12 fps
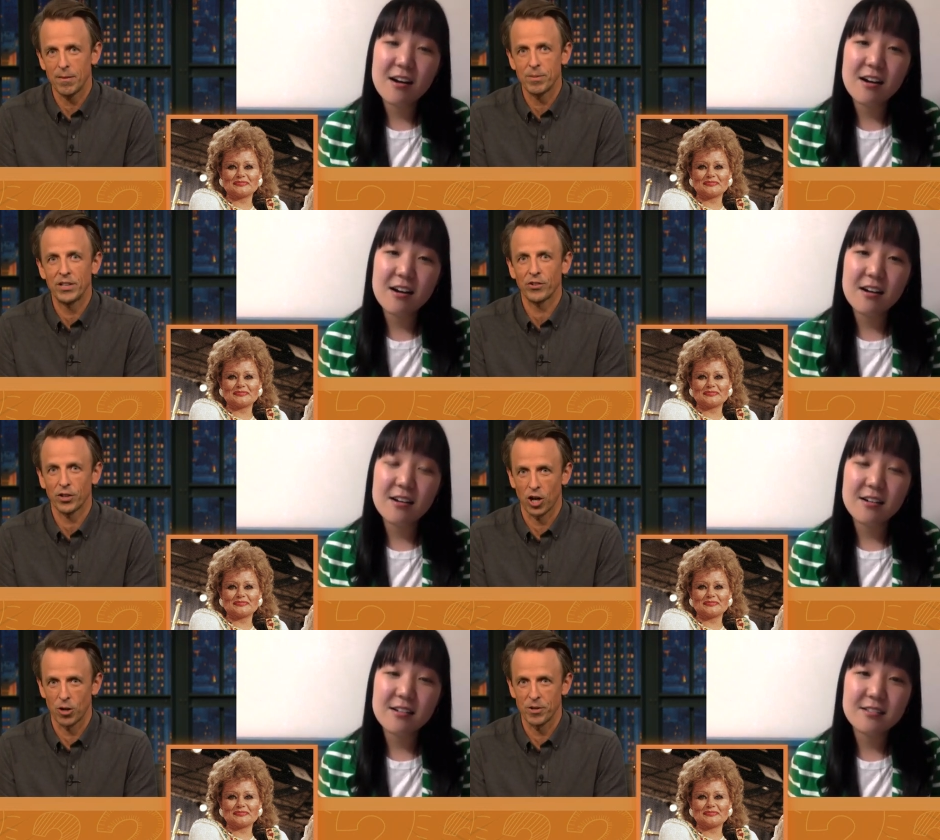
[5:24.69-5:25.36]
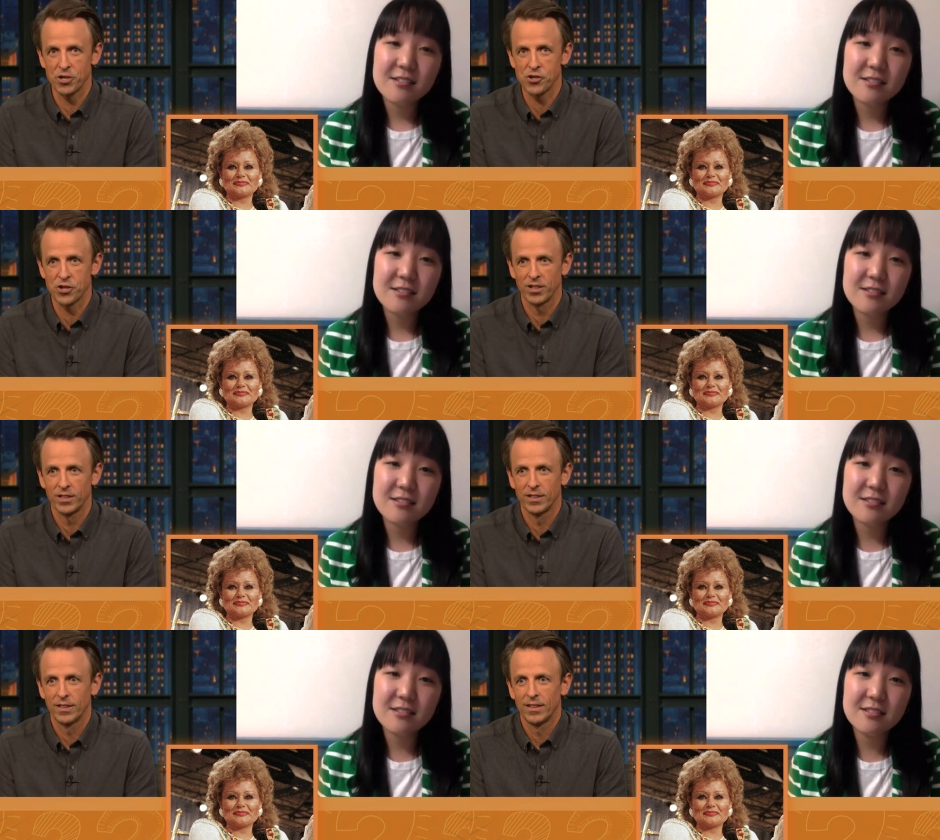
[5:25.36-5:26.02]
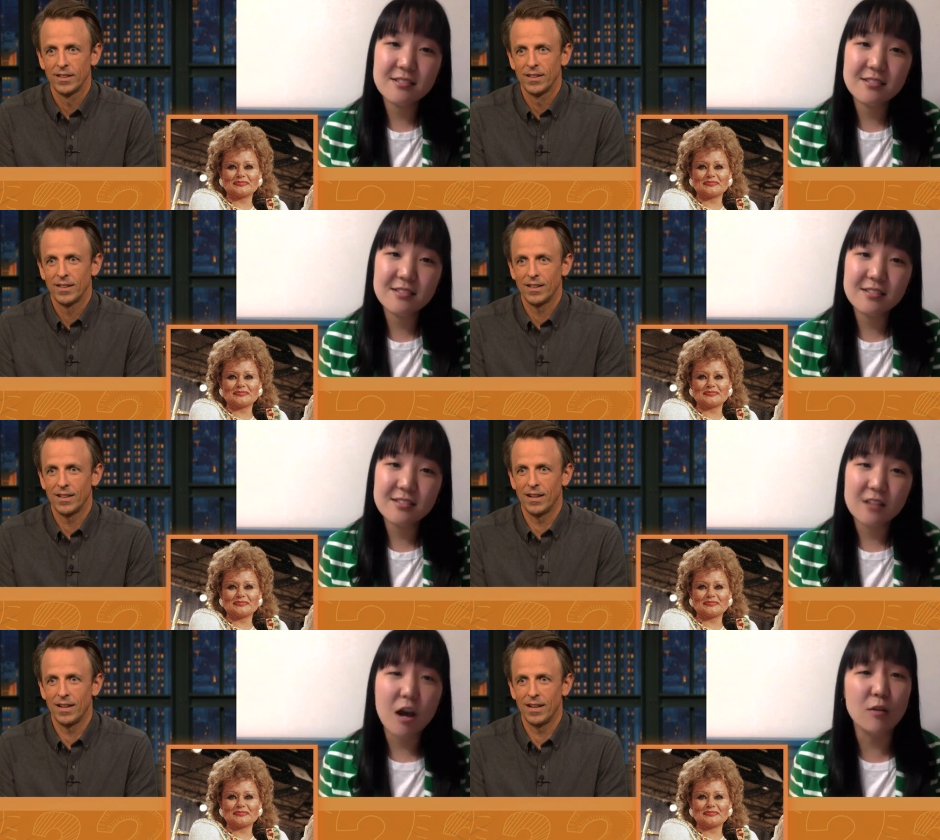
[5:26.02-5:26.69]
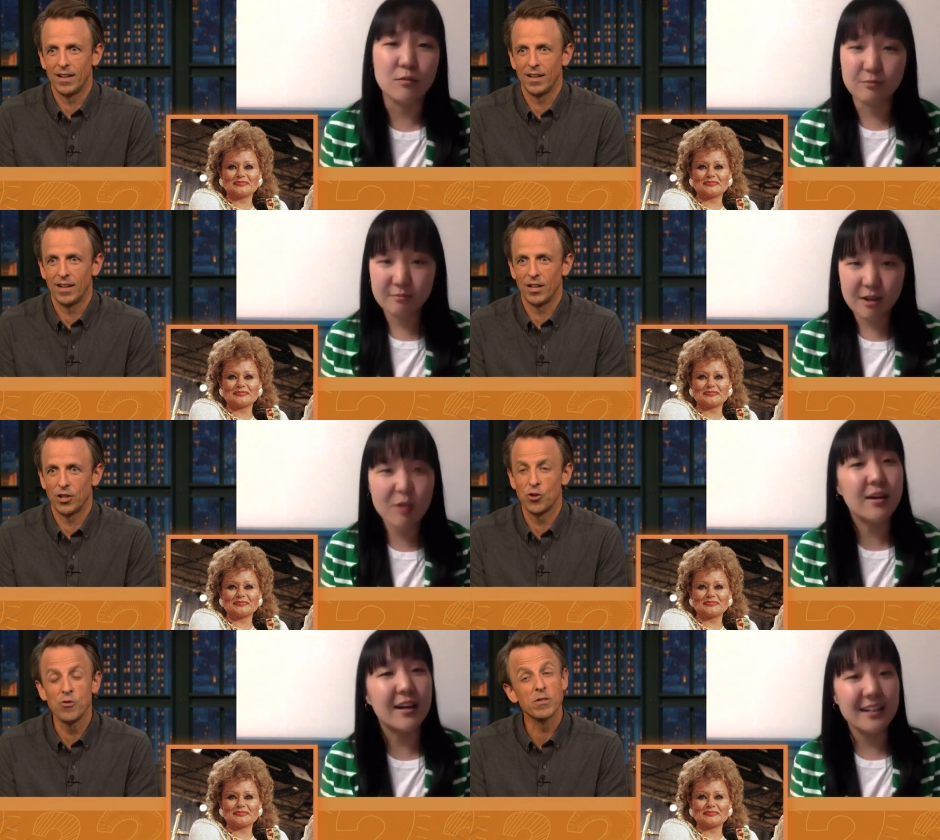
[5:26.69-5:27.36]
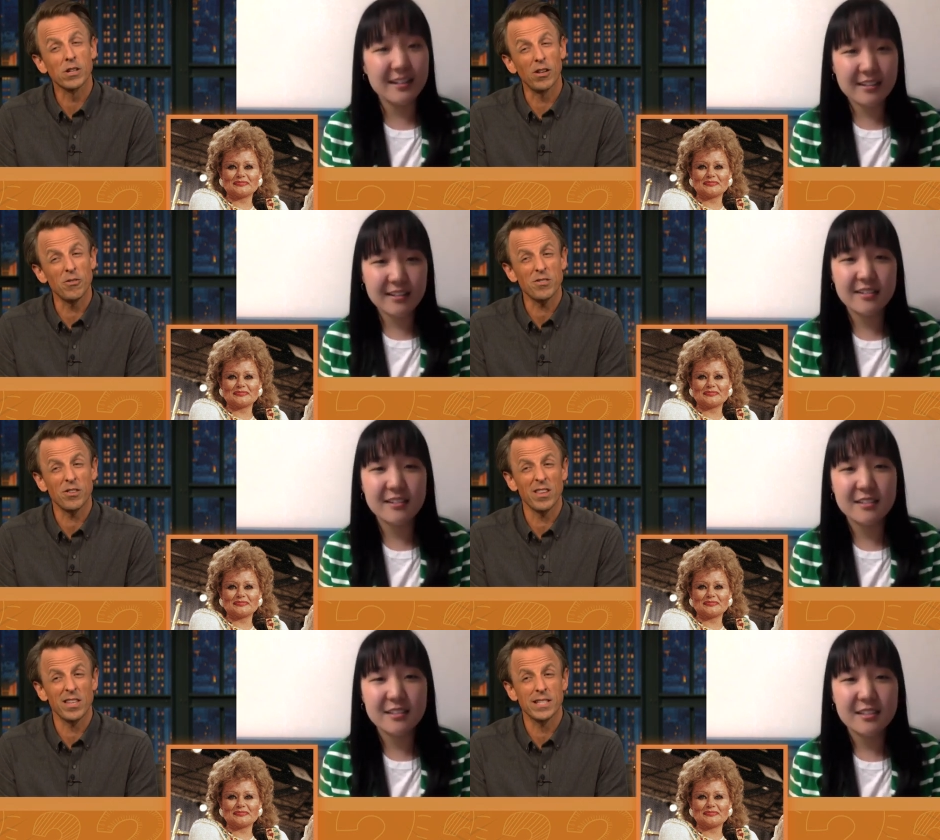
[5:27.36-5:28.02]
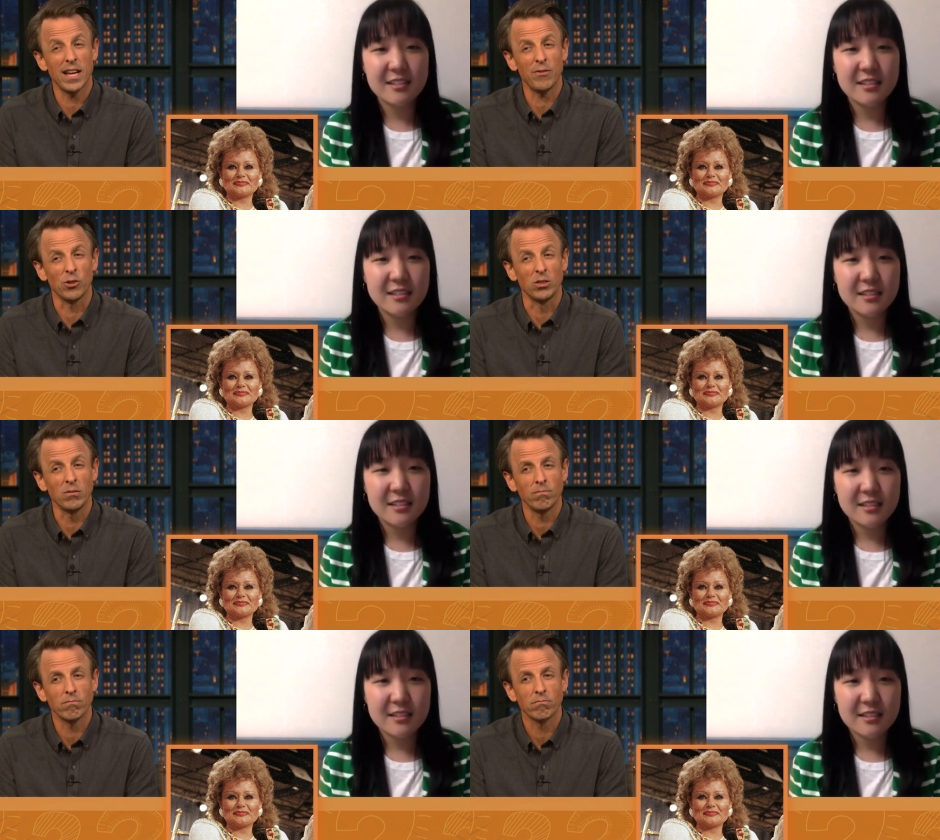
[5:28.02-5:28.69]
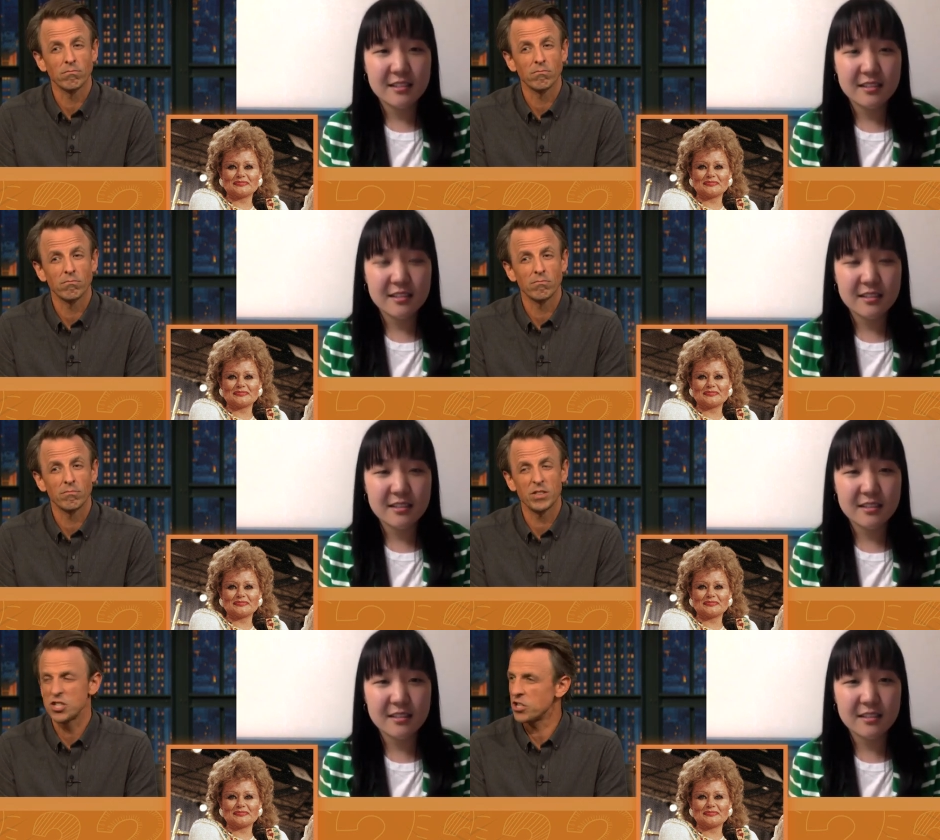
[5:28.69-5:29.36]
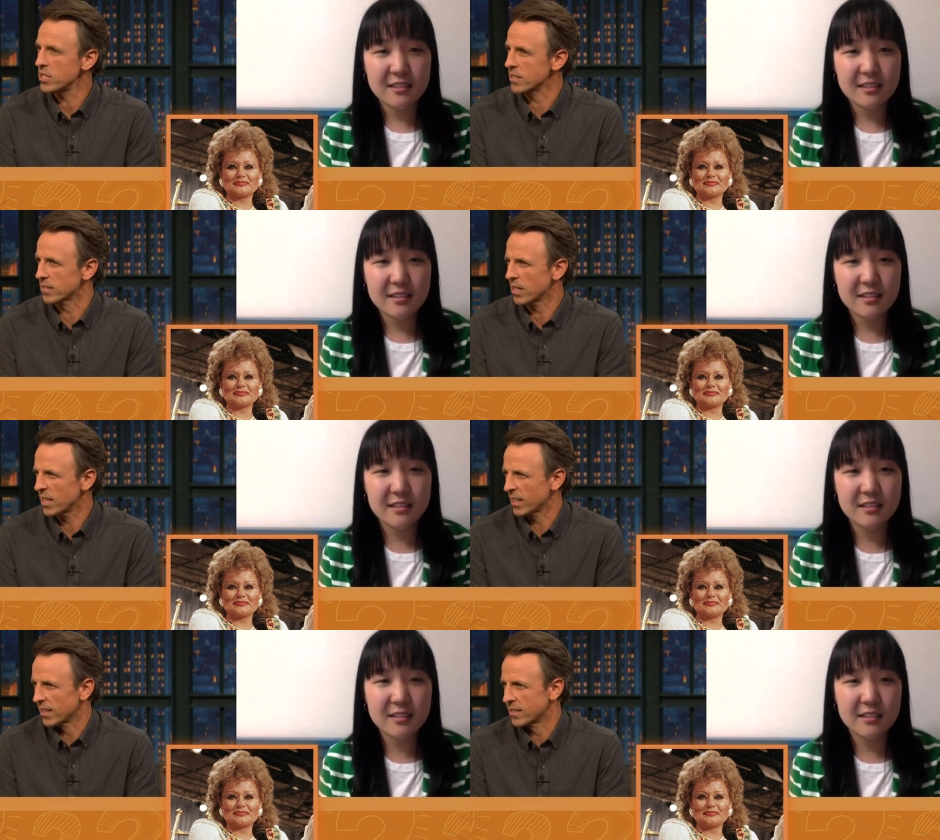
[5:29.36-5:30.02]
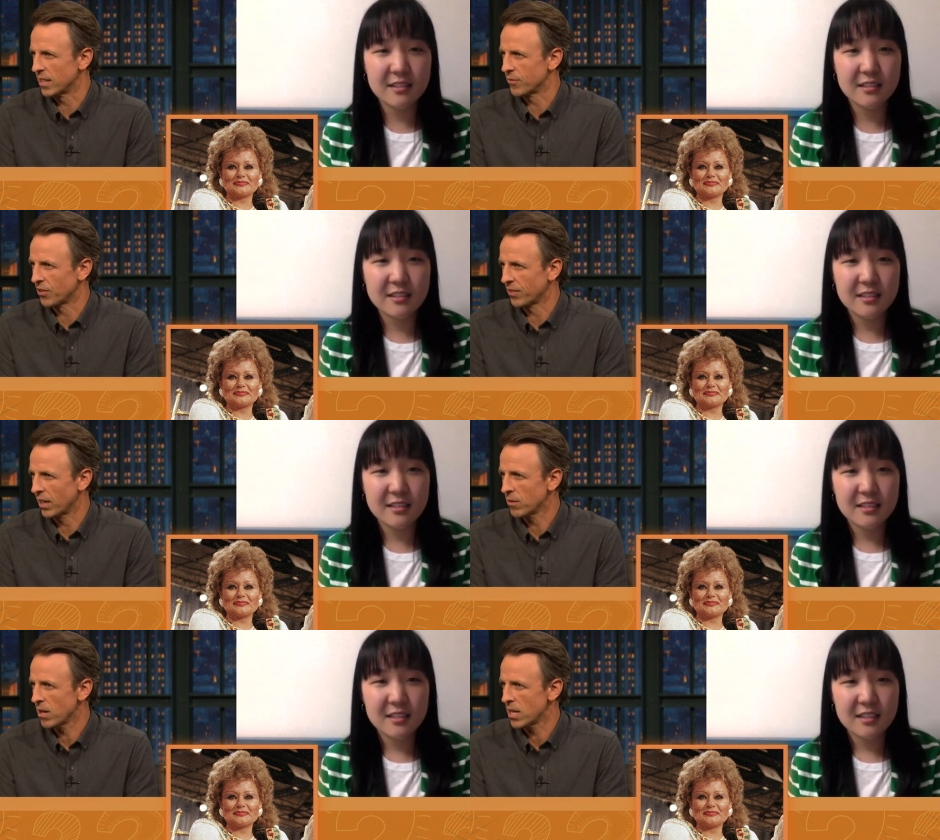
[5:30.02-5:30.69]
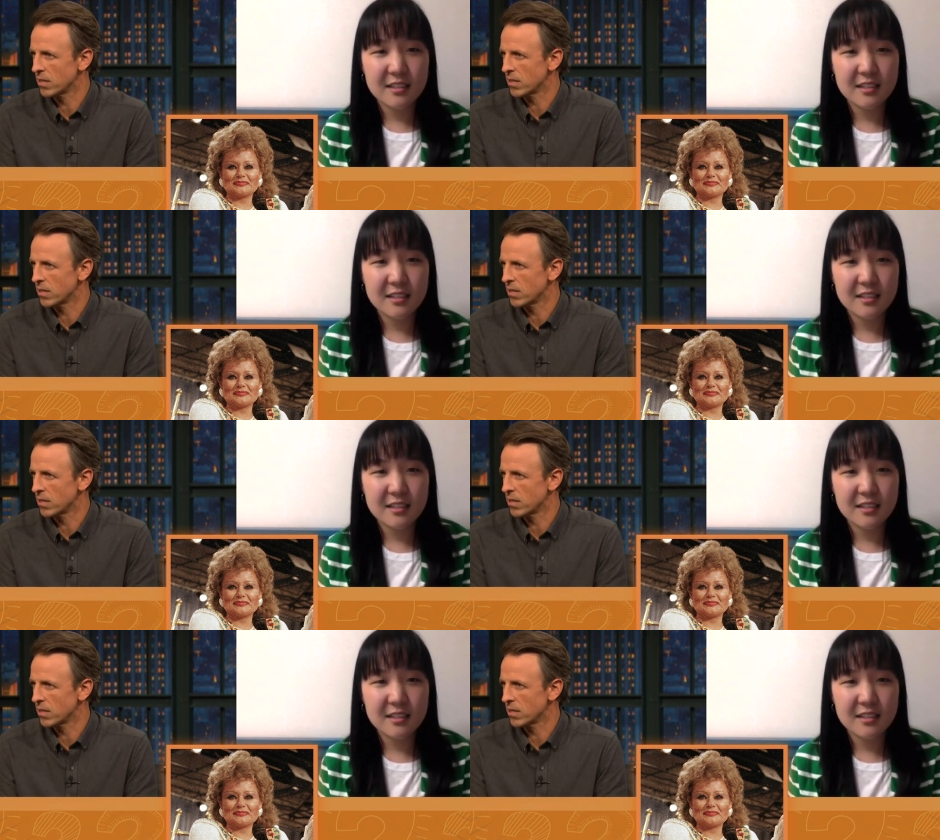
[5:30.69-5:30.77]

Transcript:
Speaker 1: piece of garbage uh, who's closer to the devil than Jesus. I think that's safe to say, right?